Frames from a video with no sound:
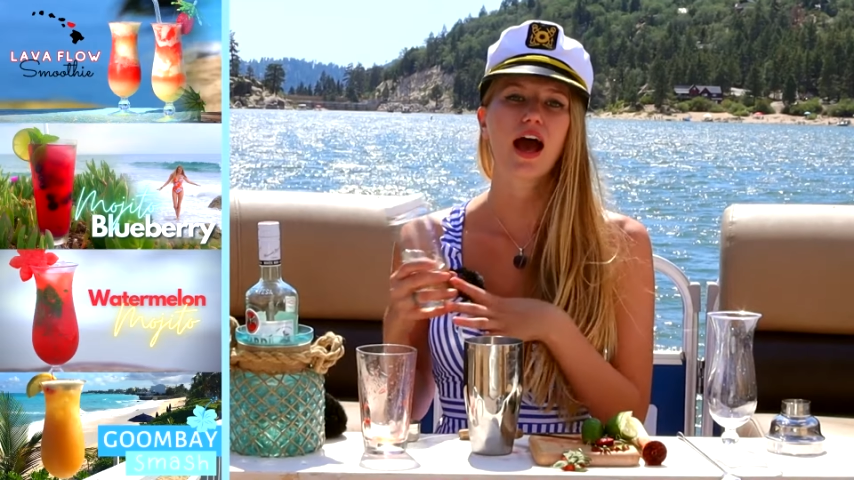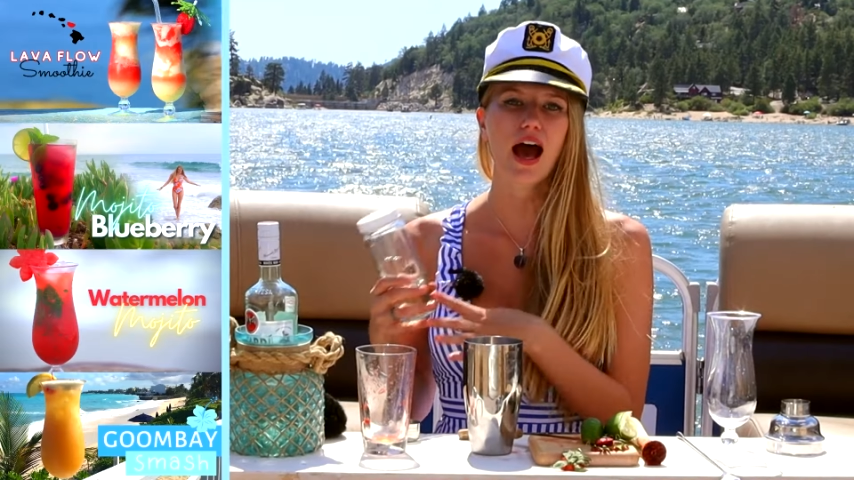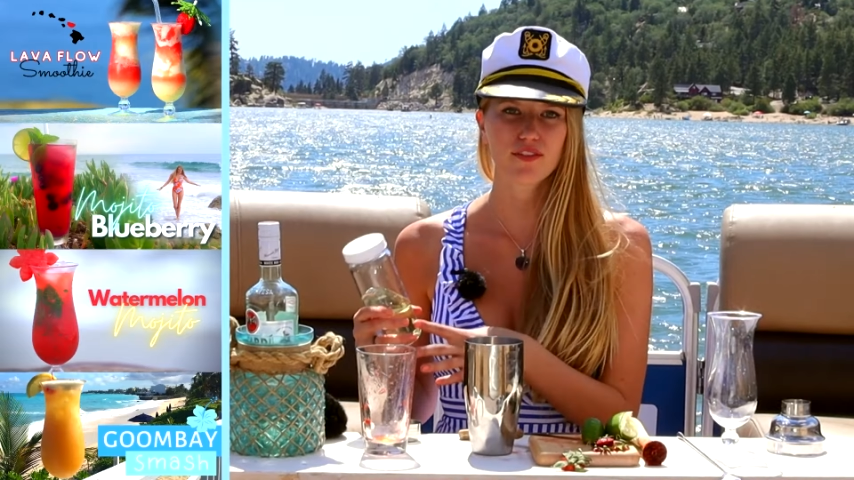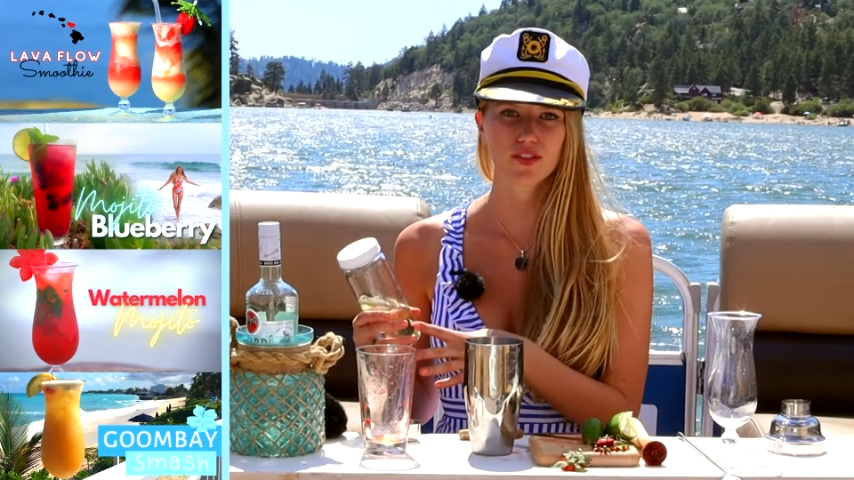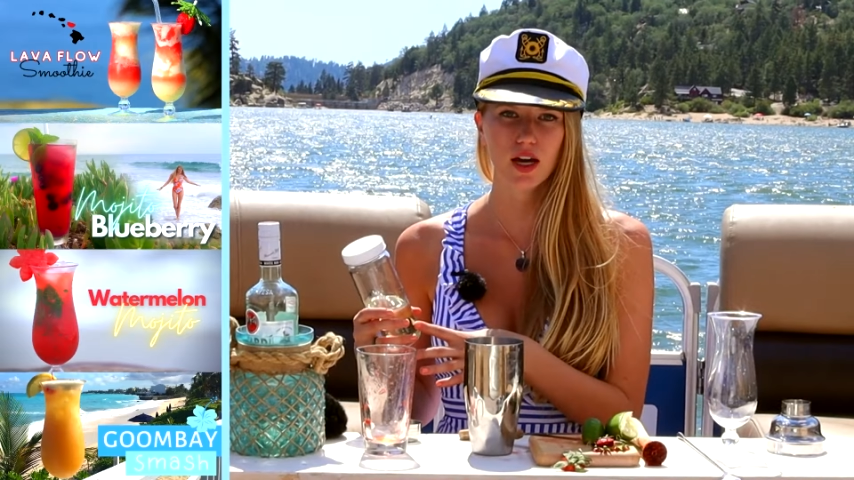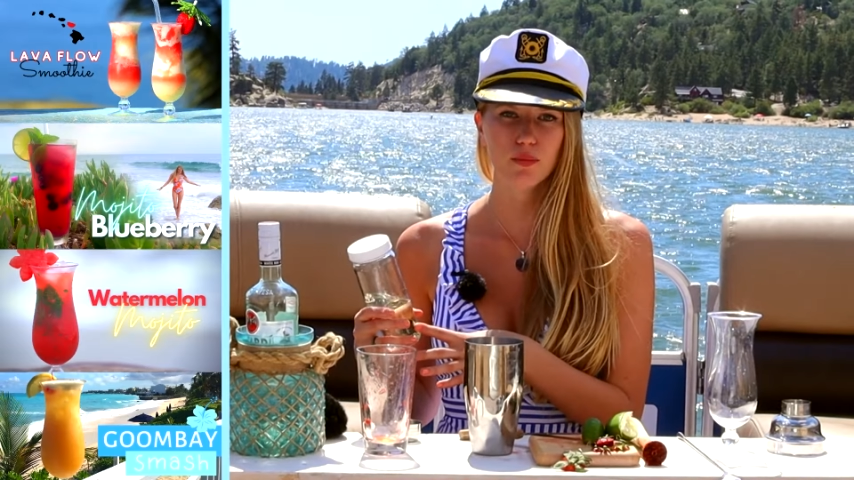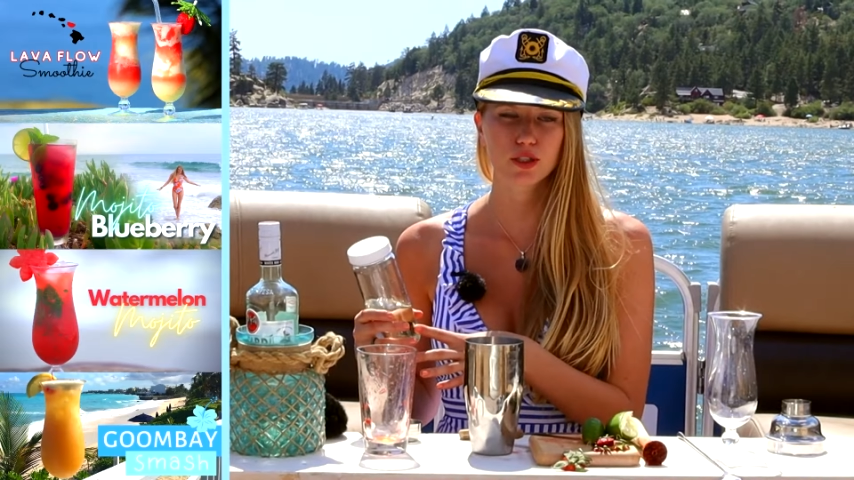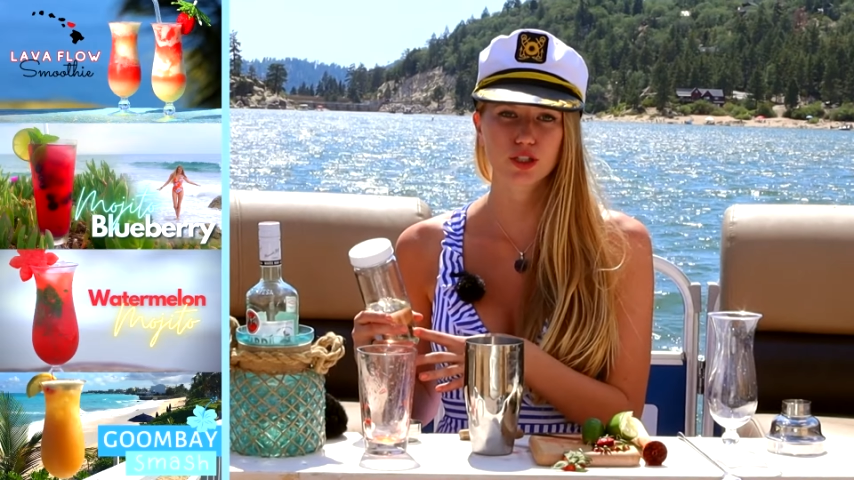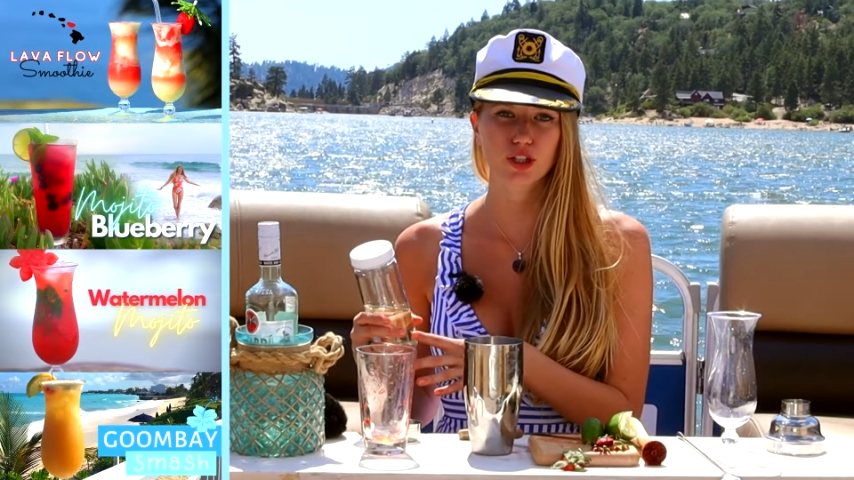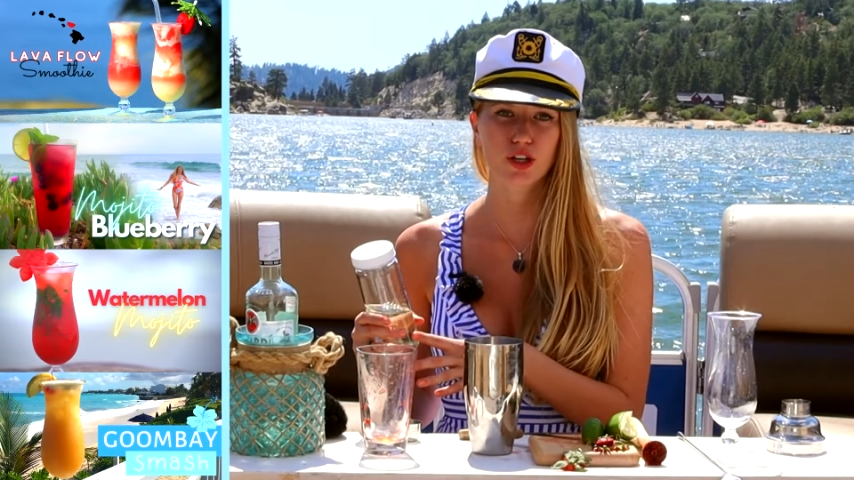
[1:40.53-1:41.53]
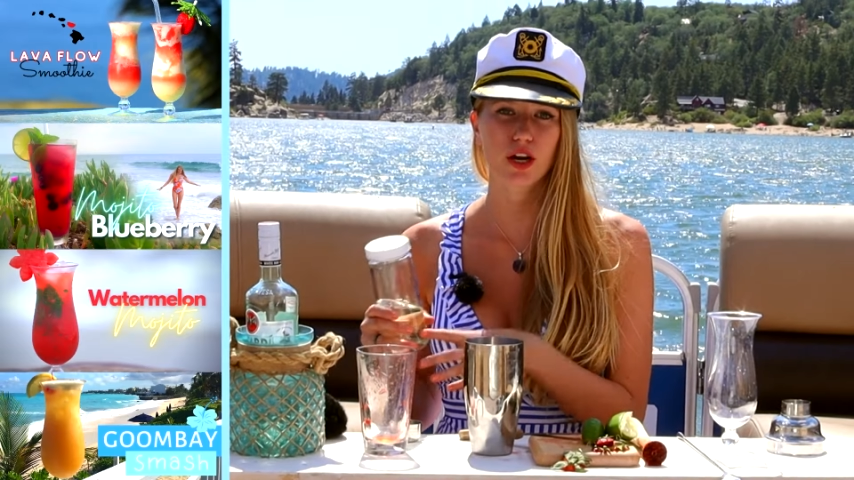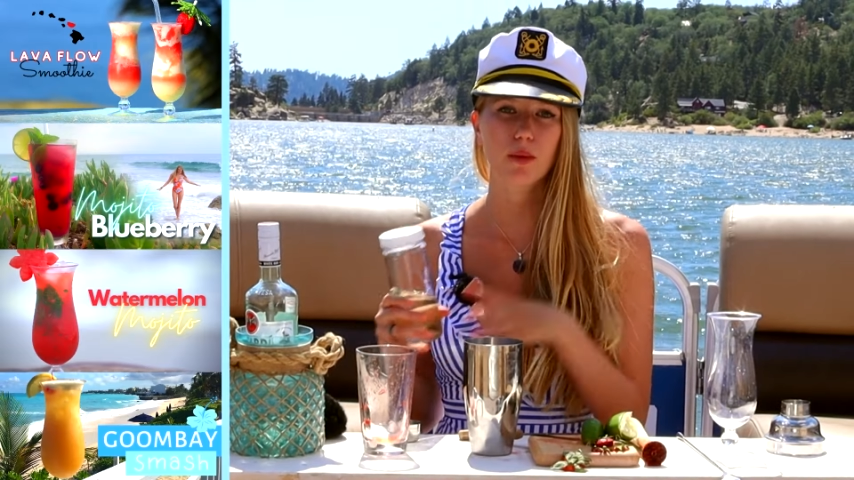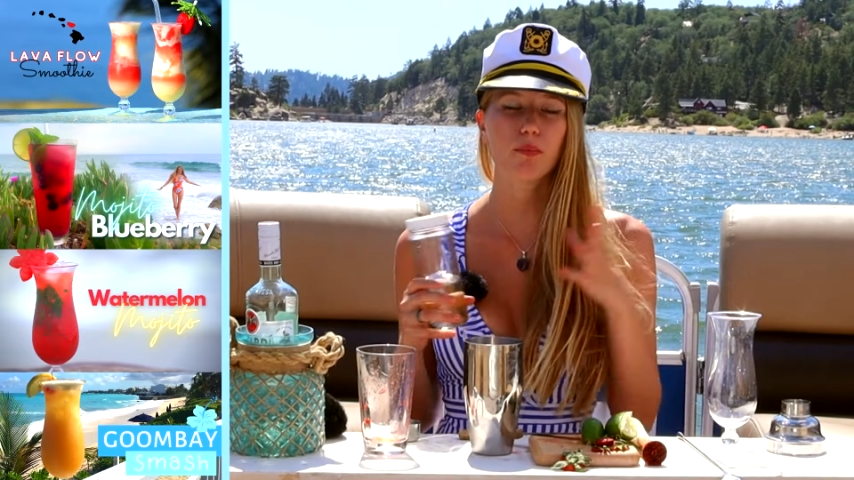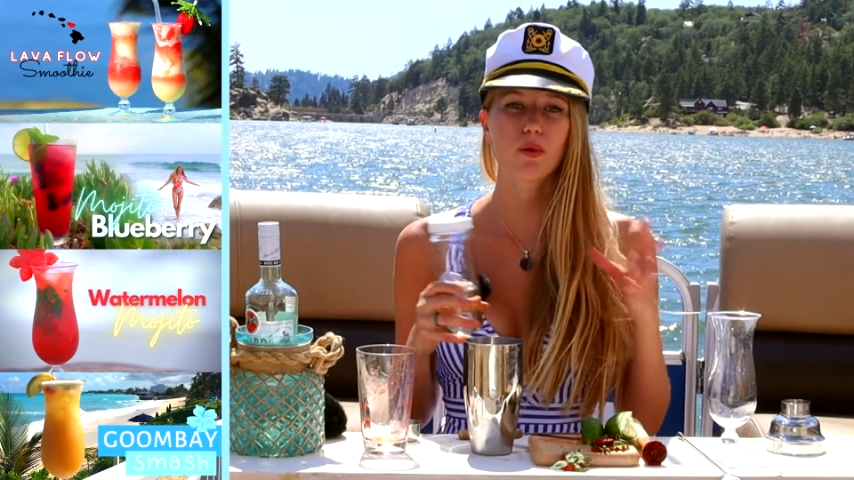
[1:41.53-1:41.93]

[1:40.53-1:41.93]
half a cup of sugar, and